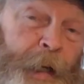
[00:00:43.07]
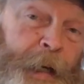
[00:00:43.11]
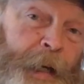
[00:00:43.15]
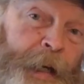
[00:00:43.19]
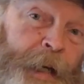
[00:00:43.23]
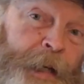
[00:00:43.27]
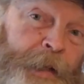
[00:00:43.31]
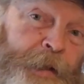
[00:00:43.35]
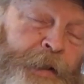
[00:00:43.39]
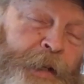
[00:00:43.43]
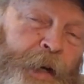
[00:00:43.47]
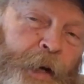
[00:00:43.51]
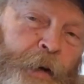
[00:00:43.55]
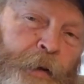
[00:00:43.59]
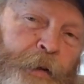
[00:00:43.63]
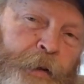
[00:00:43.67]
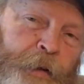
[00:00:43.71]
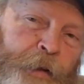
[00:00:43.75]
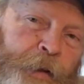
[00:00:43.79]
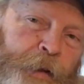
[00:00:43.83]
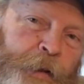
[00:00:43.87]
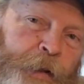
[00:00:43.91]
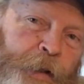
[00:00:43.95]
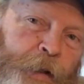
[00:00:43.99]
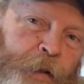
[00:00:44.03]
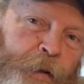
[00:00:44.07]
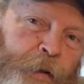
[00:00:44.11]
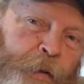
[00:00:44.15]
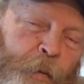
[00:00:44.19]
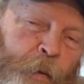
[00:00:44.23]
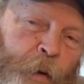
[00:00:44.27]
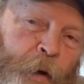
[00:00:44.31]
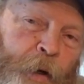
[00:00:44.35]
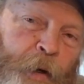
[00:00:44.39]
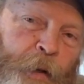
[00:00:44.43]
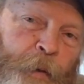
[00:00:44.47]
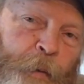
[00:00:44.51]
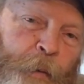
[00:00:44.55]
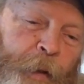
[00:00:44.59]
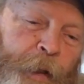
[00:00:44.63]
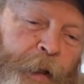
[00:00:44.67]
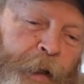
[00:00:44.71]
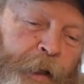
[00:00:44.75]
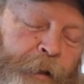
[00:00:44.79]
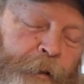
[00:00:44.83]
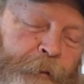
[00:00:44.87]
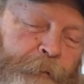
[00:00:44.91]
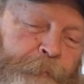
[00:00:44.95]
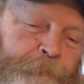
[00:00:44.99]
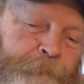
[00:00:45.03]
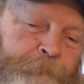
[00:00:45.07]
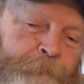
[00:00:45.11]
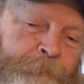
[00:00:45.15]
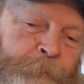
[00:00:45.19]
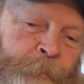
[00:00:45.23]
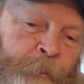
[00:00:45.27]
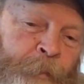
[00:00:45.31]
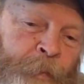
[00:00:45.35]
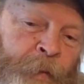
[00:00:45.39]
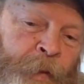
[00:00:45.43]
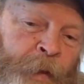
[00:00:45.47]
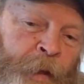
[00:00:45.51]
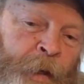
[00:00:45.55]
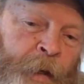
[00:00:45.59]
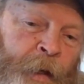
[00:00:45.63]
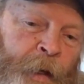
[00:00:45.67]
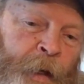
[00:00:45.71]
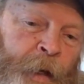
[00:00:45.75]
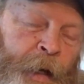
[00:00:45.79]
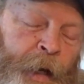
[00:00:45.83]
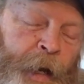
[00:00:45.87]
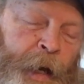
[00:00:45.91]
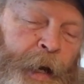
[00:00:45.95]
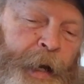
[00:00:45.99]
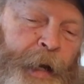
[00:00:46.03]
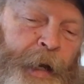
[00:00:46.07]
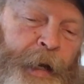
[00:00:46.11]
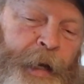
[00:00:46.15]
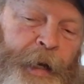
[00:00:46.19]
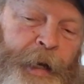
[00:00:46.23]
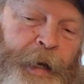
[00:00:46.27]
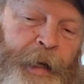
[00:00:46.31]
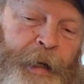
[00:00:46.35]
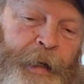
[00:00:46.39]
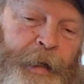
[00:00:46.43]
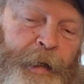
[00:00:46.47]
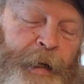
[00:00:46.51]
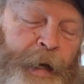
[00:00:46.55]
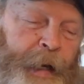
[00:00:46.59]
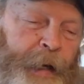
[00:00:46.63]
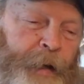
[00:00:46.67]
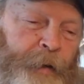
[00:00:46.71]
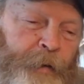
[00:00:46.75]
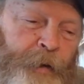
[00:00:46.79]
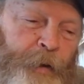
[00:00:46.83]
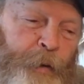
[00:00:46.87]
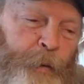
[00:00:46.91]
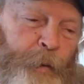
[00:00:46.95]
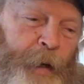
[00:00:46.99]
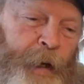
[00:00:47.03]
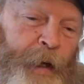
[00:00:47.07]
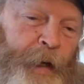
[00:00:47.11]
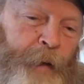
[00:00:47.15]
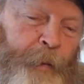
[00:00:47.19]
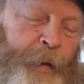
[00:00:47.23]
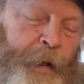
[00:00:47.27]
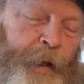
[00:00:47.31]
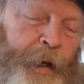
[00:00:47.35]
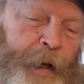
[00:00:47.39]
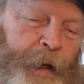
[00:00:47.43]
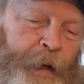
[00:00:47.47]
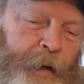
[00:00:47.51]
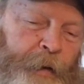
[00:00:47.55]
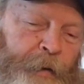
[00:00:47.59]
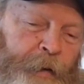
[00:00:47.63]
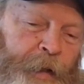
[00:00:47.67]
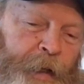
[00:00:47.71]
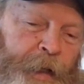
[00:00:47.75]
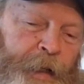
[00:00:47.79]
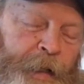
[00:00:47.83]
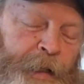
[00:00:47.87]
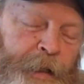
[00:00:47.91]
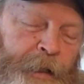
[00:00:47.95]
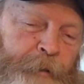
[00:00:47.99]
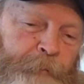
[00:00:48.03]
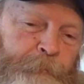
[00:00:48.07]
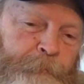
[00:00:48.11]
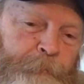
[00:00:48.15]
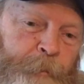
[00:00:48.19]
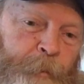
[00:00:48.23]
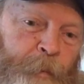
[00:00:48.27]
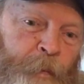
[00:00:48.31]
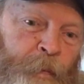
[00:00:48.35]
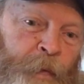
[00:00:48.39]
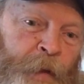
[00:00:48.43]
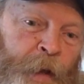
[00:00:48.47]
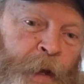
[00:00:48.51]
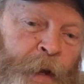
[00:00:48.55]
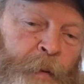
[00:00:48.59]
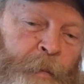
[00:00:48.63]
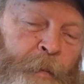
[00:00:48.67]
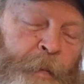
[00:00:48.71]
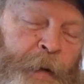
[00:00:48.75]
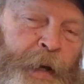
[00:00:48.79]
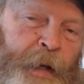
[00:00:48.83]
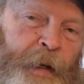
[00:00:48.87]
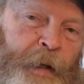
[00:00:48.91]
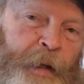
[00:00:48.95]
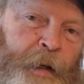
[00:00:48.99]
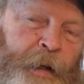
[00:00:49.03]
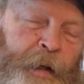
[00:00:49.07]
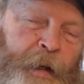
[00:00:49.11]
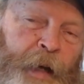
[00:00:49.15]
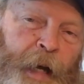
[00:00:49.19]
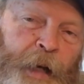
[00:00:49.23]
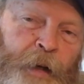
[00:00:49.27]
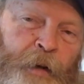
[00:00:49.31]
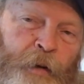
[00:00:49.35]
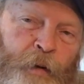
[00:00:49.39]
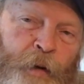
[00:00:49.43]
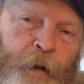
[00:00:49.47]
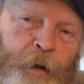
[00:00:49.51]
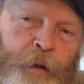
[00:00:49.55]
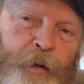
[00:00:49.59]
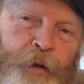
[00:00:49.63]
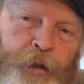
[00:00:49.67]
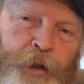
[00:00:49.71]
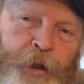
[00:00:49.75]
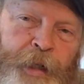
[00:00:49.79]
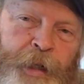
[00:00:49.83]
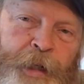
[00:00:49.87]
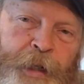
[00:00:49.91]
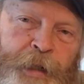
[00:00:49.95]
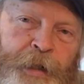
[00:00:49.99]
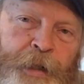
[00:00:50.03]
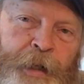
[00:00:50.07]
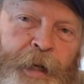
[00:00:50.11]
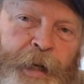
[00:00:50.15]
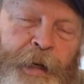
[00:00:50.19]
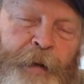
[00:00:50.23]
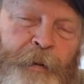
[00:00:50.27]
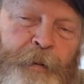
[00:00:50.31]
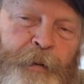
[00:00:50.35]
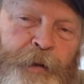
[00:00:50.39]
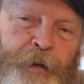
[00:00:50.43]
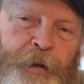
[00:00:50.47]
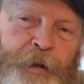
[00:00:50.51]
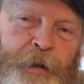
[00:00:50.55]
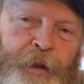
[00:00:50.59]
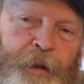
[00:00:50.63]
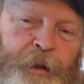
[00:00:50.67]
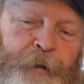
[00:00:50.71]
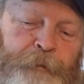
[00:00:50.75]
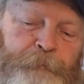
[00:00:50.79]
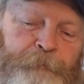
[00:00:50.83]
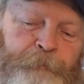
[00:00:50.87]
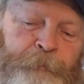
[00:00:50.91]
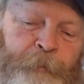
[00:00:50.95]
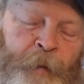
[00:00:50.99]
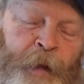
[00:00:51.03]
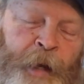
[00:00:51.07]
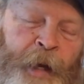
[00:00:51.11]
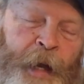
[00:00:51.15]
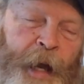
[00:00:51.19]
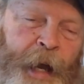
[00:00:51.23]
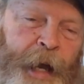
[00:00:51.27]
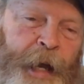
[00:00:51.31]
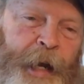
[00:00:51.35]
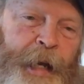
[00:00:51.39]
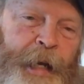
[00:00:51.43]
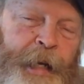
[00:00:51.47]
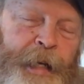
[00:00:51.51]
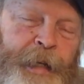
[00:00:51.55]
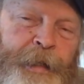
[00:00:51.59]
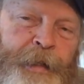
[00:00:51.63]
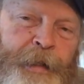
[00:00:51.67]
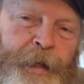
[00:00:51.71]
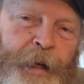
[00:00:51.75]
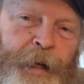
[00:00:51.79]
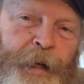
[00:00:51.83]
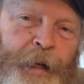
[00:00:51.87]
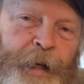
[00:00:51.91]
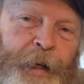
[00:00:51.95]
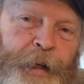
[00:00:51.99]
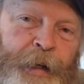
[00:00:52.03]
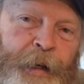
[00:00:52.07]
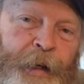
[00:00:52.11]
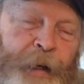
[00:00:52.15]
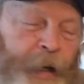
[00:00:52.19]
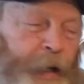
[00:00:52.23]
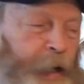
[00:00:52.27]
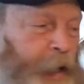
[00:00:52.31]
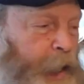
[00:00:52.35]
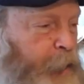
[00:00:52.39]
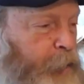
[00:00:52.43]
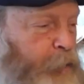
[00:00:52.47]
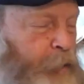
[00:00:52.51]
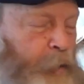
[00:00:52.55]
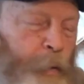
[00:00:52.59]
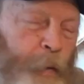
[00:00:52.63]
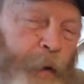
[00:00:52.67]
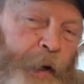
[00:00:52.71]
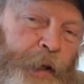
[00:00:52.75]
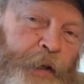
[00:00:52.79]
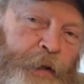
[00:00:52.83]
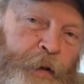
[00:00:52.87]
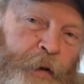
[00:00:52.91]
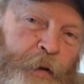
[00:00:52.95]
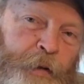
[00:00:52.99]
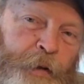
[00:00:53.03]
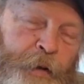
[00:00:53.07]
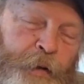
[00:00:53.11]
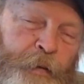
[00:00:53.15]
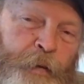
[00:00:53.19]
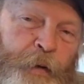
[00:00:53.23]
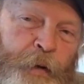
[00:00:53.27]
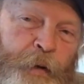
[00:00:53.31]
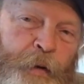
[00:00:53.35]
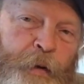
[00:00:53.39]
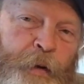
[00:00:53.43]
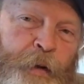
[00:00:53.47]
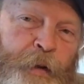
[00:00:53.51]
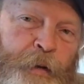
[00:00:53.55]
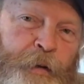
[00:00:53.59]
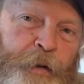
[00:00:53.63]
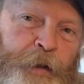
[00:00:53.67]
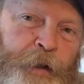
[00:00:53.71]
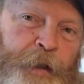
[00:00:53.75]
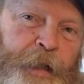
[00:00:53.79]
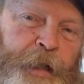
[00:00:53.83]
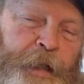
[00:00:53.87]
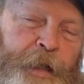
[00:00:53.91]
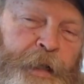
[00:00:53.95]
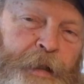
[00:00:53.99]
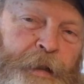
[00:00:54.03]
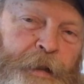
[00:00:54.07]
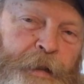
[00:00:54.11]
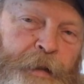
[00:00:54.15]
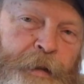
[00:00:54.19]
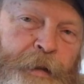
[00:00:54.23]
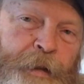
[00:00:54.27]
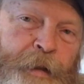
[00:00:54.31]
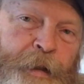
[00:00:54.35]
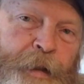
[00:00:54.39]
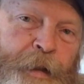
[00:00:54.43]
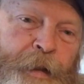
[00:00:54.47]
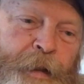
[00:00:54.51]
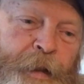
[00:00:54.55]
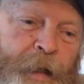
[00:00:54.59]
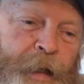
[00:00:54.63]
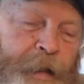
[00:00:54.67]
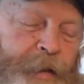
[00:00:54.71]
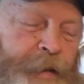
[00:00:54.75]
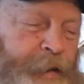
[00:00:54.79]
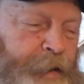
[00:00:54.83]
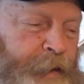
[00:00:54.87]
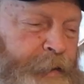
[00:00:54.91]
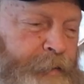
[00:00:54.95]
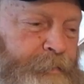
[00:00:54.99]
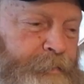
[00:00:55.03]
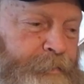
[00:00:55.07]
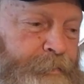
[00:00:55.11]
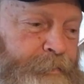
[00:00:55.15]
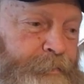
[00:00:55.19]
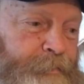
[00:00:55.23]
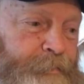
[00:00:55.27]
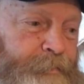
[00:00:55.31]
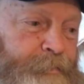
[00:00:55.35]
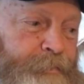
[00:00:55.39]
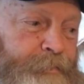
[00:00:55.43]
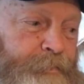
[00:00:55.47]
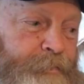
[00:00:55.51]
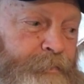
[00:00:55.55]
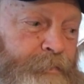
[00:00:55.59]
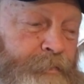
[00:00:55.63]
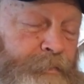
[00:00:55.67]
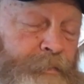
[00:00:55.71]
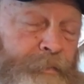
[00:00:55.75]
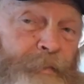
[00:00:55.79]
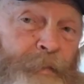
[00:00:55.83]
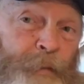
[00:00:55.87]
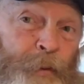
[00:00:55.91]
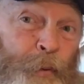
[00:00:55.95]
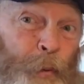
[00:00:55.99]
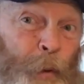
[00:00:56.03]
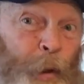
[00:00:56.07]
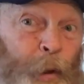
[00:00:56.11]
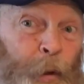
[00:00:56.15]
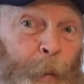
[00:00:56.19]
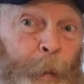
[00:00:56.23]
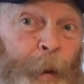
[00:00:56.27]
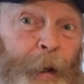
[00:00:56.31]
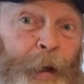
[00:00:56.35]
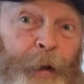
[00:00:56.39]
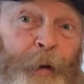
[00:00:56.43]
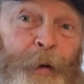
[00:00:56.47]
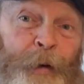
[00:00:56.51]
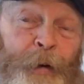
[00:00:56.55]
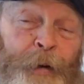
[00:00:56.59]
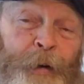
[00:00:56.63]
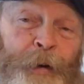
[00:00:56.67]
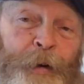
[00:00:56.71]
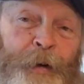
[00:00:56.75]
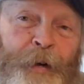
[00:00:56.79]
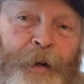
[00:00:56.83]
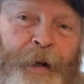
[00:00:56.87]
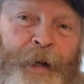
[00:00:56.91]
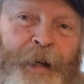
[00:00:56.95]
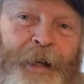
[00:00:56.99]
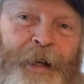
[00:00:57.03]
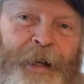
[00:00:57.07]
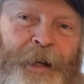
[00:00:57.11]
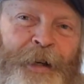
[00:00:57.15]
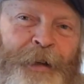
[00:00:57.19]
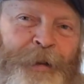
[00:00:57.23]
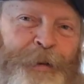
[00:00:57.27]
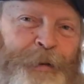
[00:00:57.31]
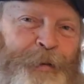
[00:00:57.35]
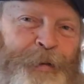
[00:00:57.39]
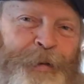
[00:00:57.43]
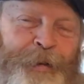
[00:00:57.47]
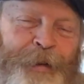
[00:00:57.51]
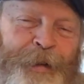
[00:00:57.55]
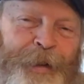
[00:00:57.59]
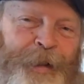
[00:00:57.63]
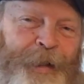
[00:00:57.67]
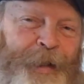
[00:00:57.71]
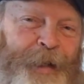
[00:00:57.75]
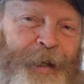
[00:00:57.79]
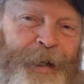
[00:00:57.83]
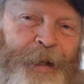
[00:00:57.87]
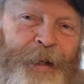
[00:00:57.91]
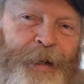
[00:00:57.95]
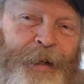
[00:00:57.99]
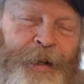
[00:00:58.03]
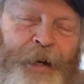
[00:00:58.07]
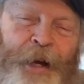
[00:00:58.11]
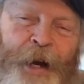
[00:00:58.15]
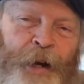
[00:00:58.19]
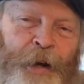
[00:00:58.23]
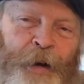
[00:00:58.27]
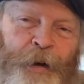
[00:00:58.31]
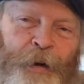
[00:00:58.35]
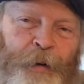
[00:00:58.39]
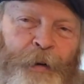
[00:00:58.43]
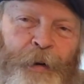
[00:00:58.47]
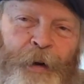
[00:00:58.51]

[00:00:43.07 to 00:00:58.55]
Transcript: I was talking to a dude I work with, and I don't know why we got on this, but like grilled cheese sandwiches. And he said, hey, you know what he uses for grilled cheese? I said, real butter? He goes, no.